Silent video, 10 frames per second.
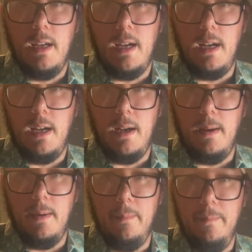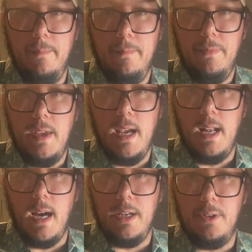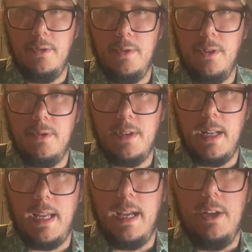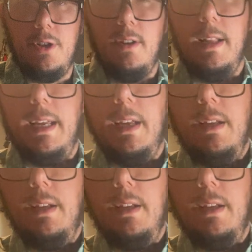And I do use it occasionally